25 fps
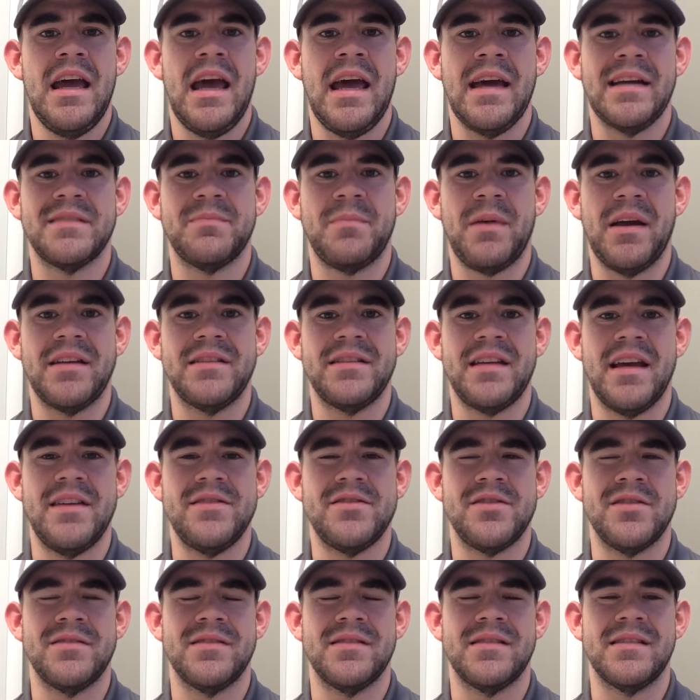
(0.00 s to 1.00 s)

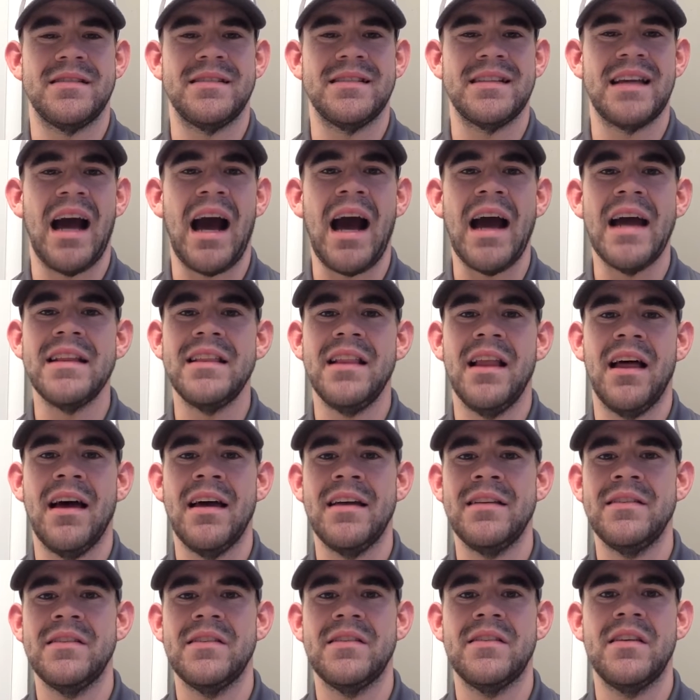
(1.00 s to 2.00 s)
expectations and
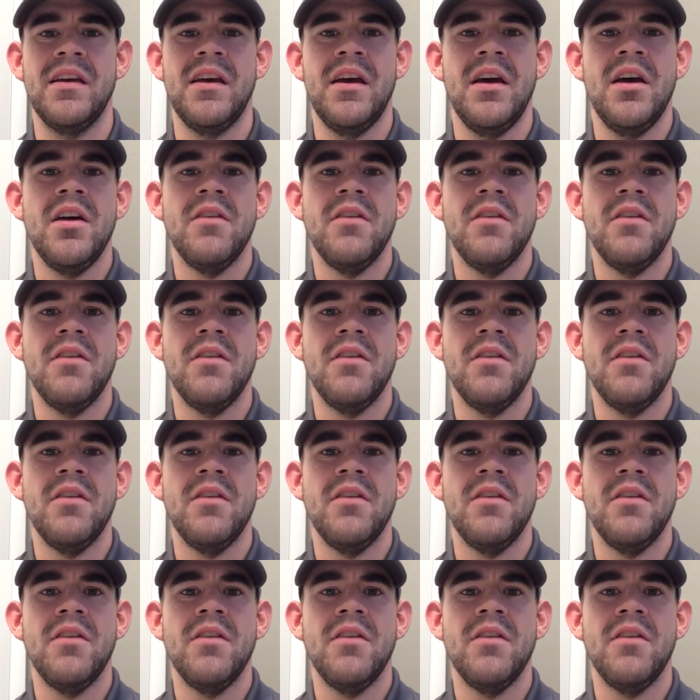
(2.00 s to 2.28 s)
guidelines